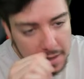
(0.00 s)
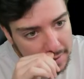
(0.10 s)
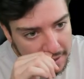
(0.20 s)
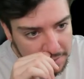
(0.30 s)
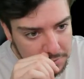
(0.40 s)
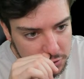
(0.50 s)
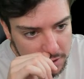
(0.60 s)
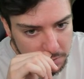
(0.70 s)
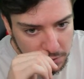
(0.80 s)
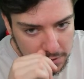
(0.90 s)
Like up the
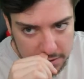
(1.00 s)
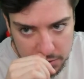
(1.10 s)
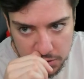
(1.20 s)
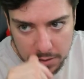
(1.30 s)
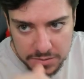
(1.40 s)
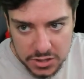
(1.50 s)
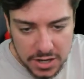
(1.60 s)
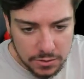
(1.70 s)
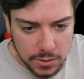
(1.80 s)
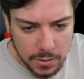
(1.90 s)
stream, boys. Helps the
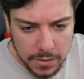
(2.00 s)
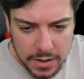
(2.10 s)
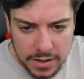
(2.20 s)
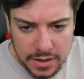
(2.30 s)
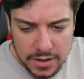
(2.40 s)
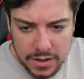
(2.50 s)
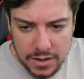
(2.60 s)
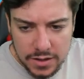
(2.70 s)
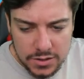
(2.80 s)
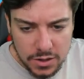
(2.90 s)
channel grow.
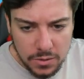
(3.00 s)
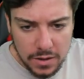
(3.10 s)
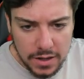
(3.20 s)
So,